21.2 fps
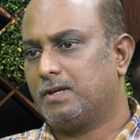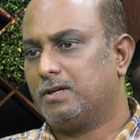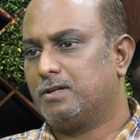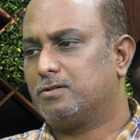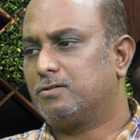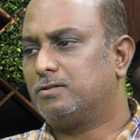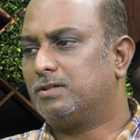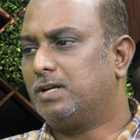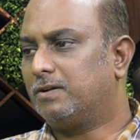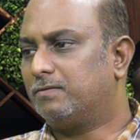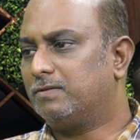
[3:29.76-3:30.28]

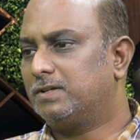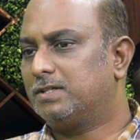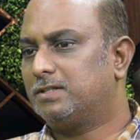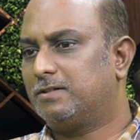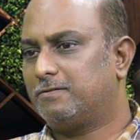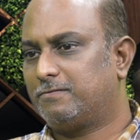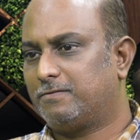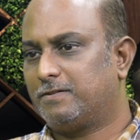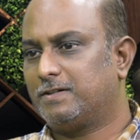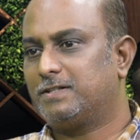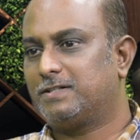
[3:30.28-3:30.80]
So that was
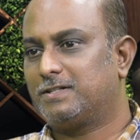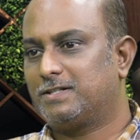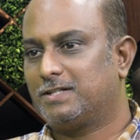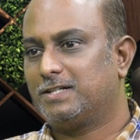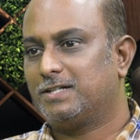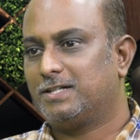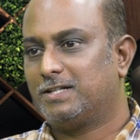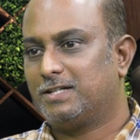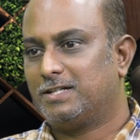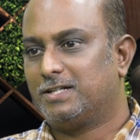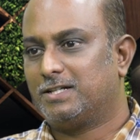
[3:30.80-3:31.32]
the first
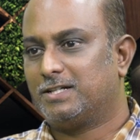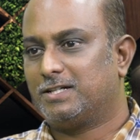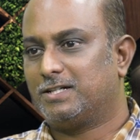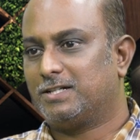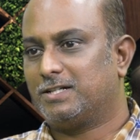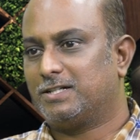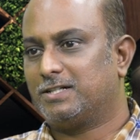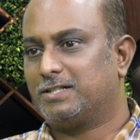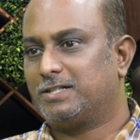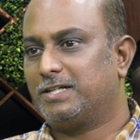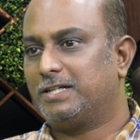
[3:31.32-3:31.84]

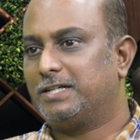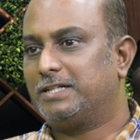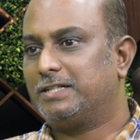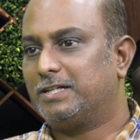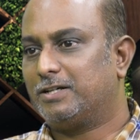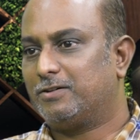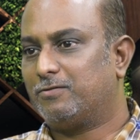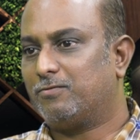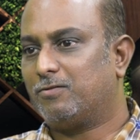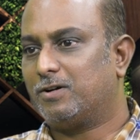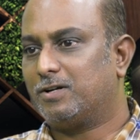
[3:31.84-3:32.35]
thing
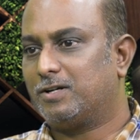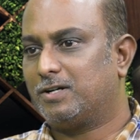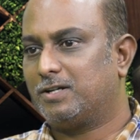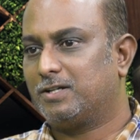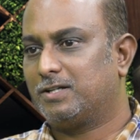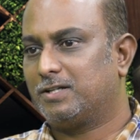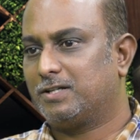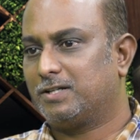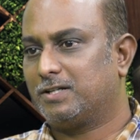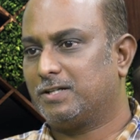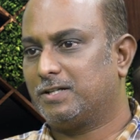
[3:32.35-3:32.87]
that what
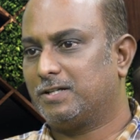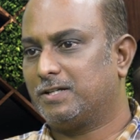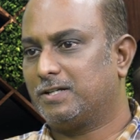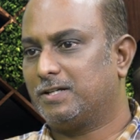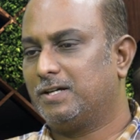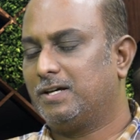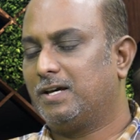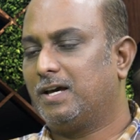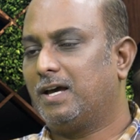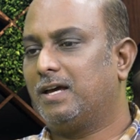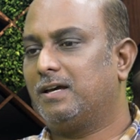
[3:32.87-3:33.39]

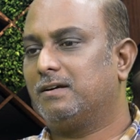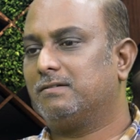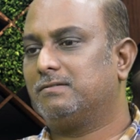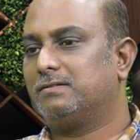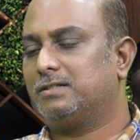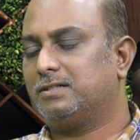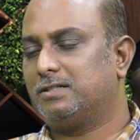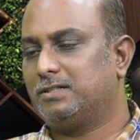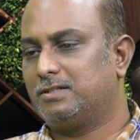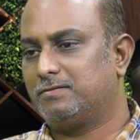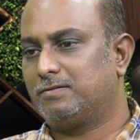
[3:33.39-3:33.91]
I have
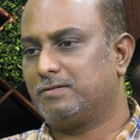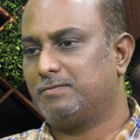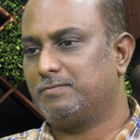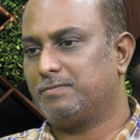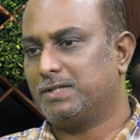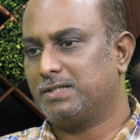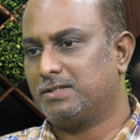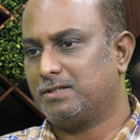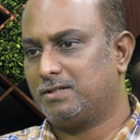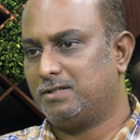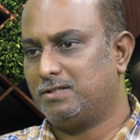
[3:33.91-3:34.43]
heard from
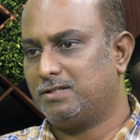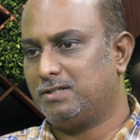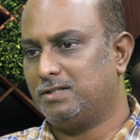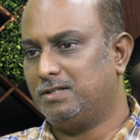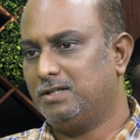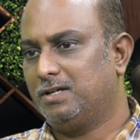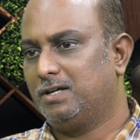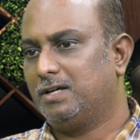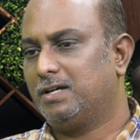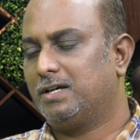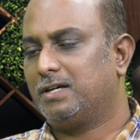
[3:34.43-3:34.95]
Patriji
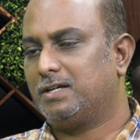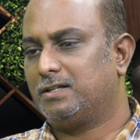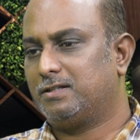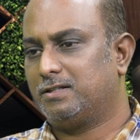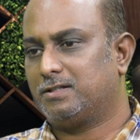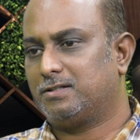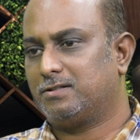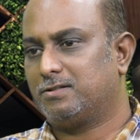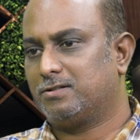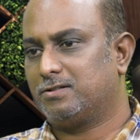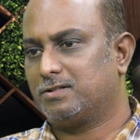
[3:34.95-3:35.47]
in
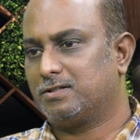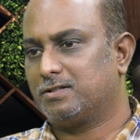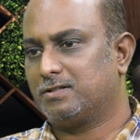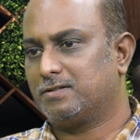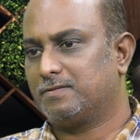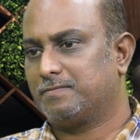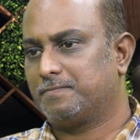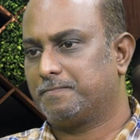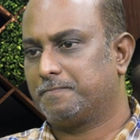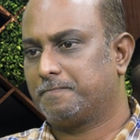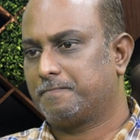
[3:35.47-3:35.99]
that session.
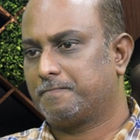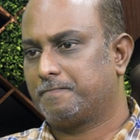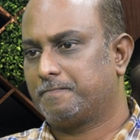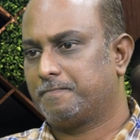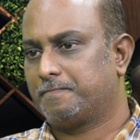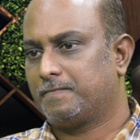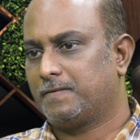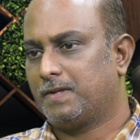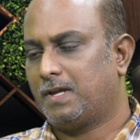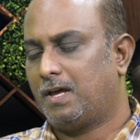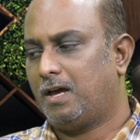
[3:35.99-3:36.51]

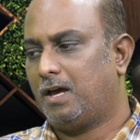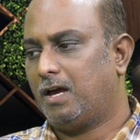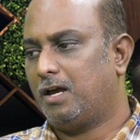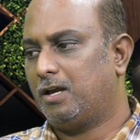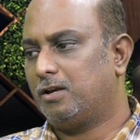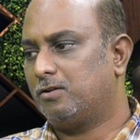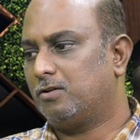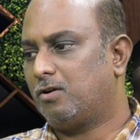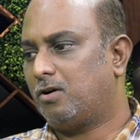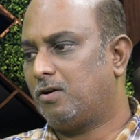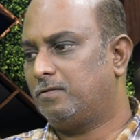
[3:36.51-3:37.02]

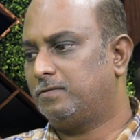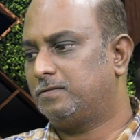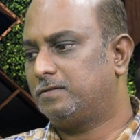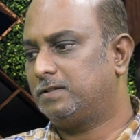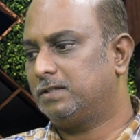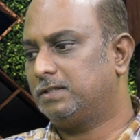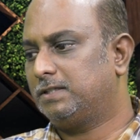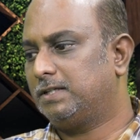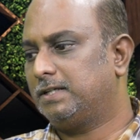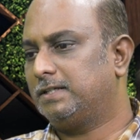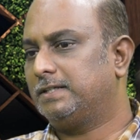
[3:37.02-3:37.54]
And
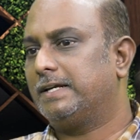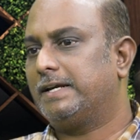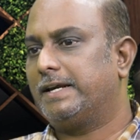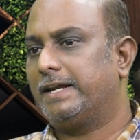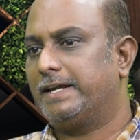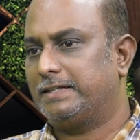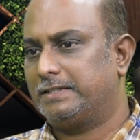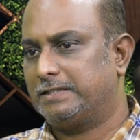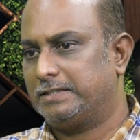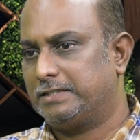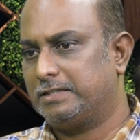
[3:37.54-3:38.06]
after that, the
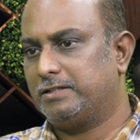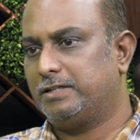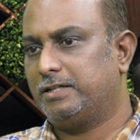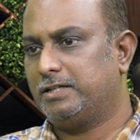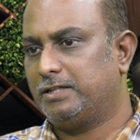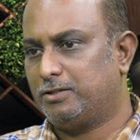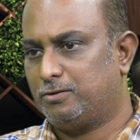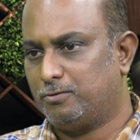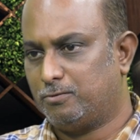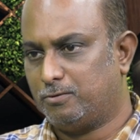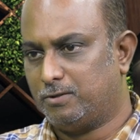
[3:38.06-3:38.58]
next
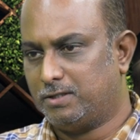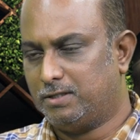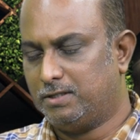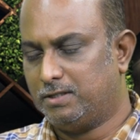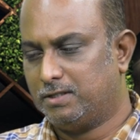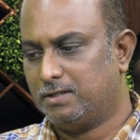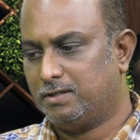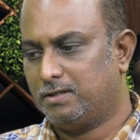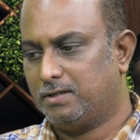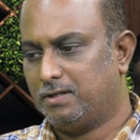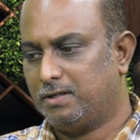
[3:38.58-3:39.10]
day toward,
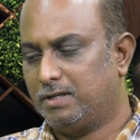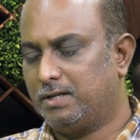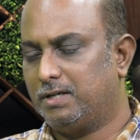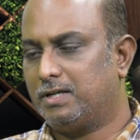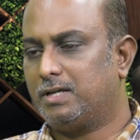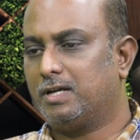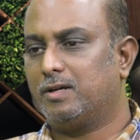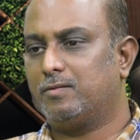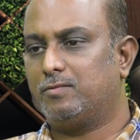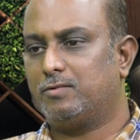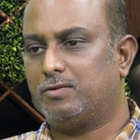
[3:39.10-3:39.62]
he
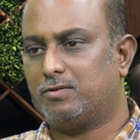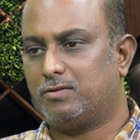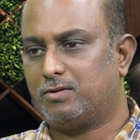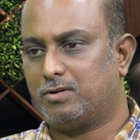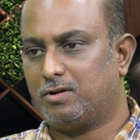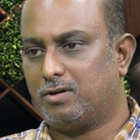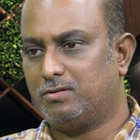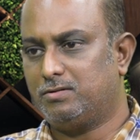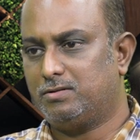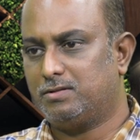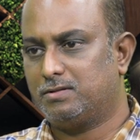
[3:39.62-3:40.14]
came to our
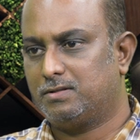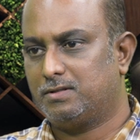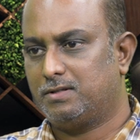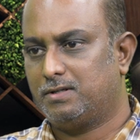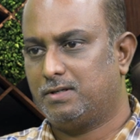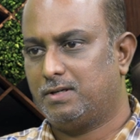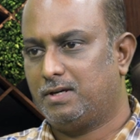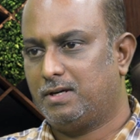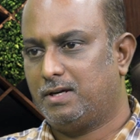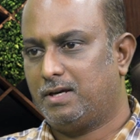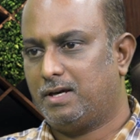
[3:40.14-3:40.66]
house
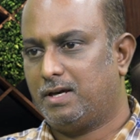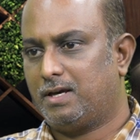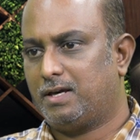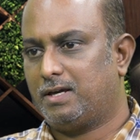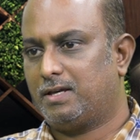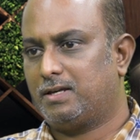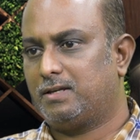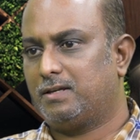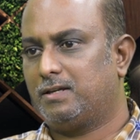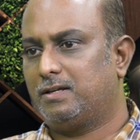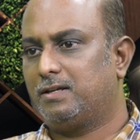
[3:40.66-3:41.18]

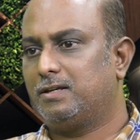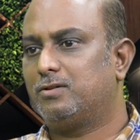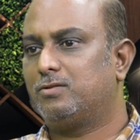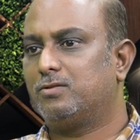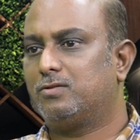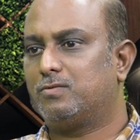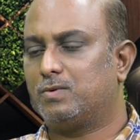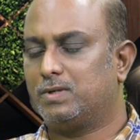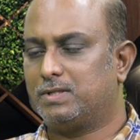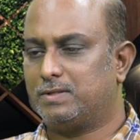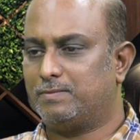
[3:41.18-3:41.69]
and he
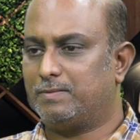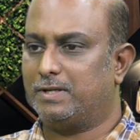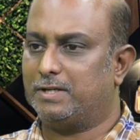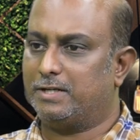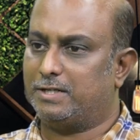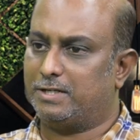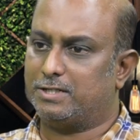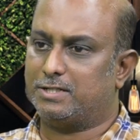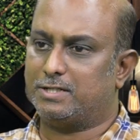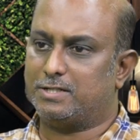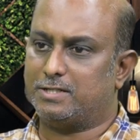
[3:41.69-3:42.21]
took one
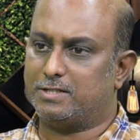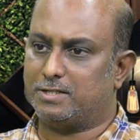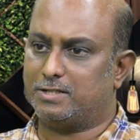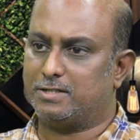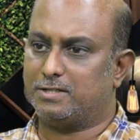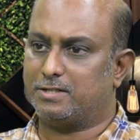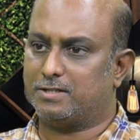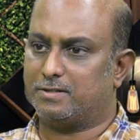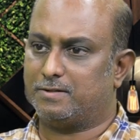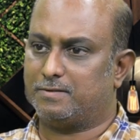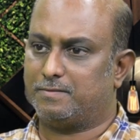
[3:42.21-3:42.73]
meditation
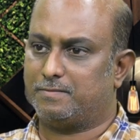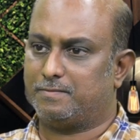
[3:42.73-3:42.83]
session.